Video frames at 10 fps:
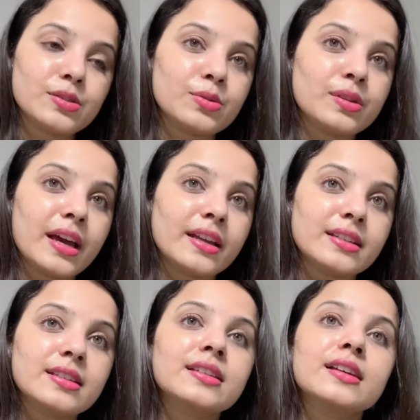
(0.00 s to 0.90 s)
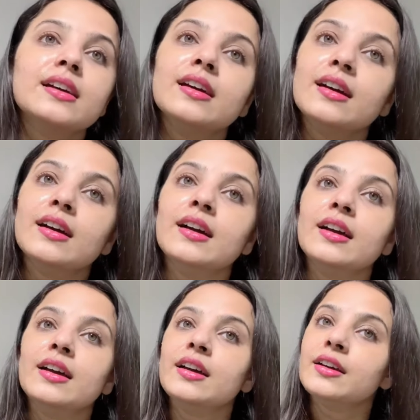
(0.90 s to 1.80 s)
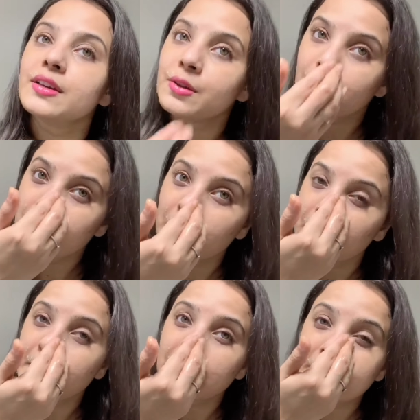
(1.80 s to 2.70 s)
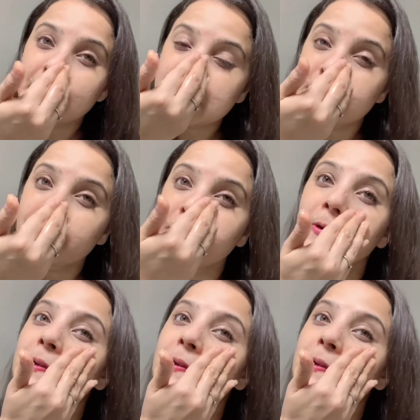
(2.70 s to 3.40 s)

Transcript: so that you know it doesn't fall